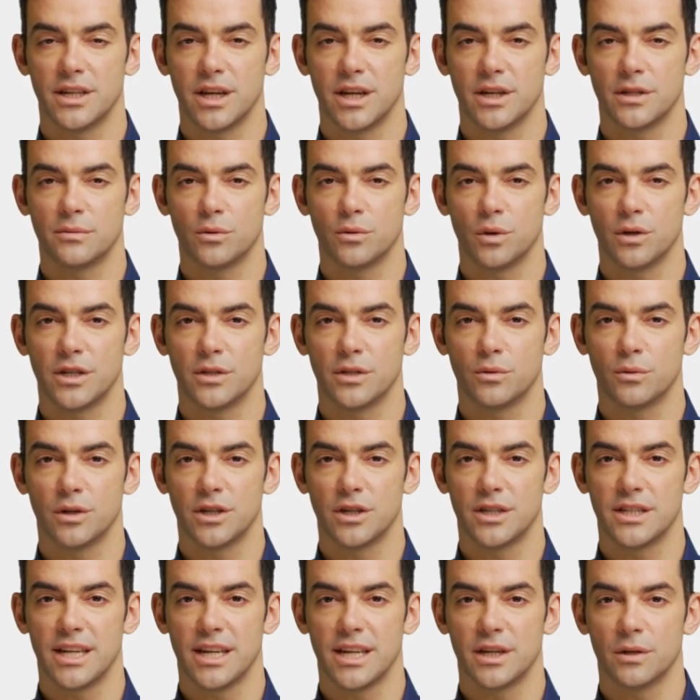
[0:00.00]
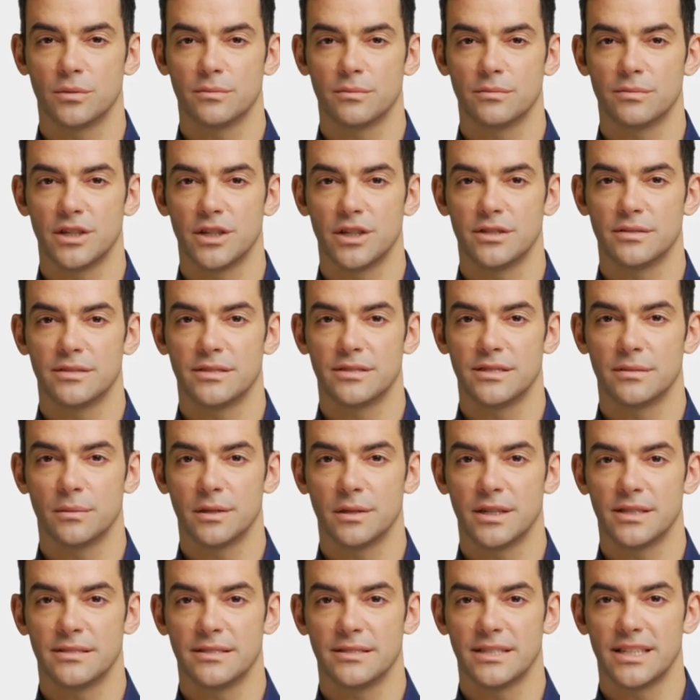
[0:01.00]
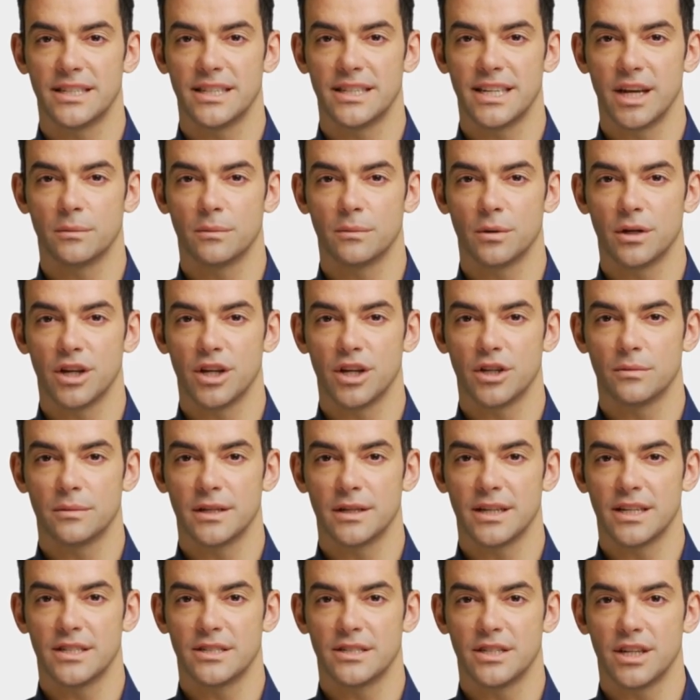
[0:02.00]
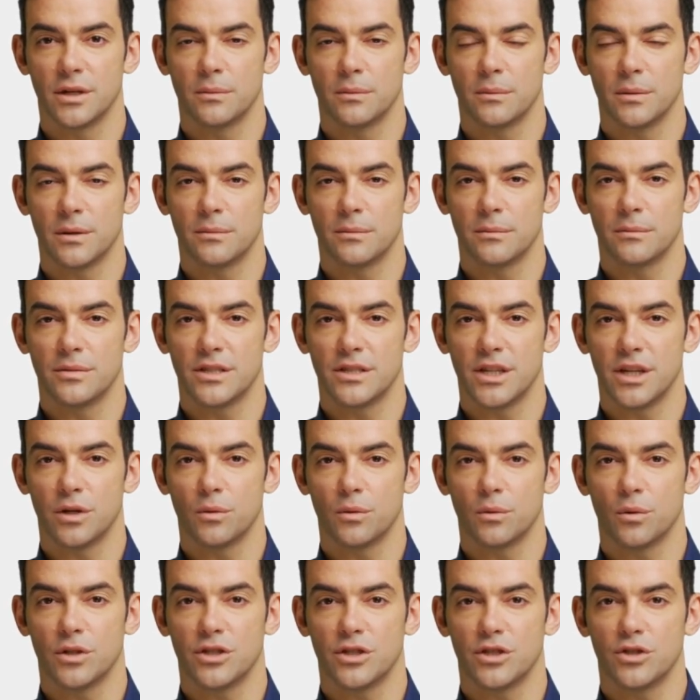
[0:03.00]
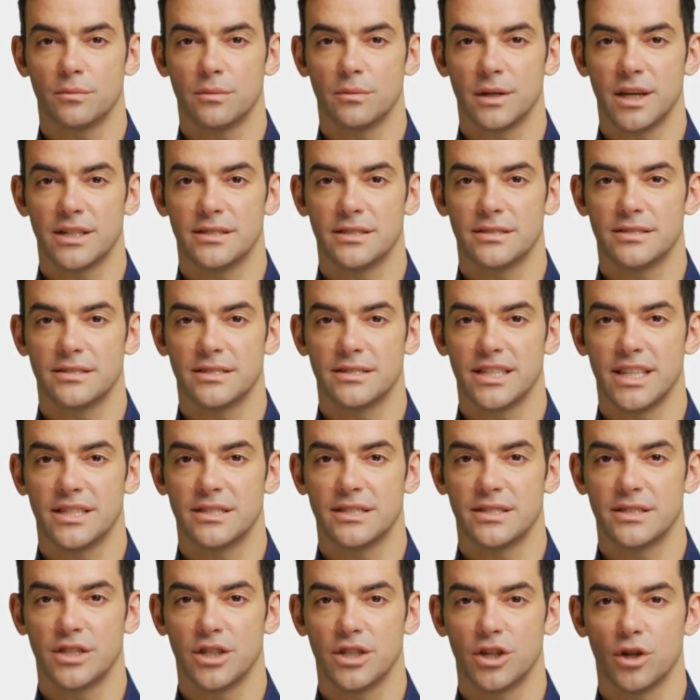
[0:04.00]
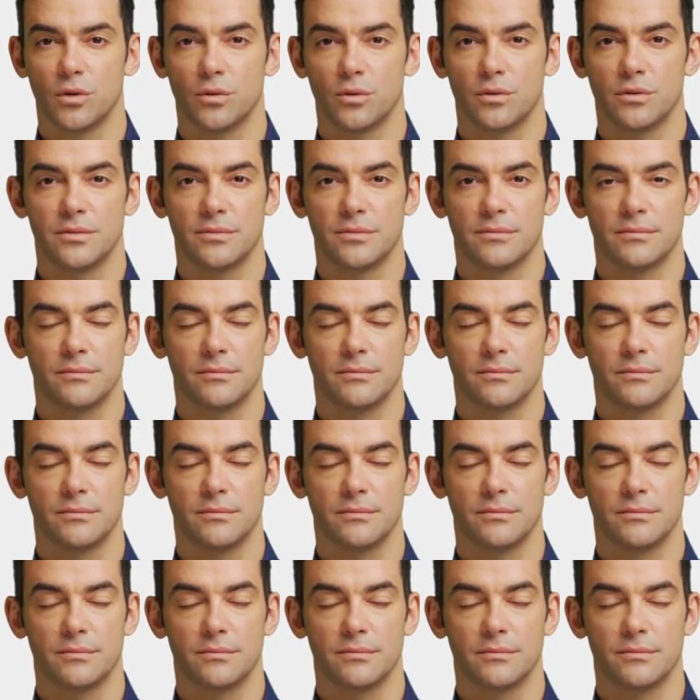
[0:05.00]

Avoid running out of funds by setting up automatic top-ups when your balance gets low.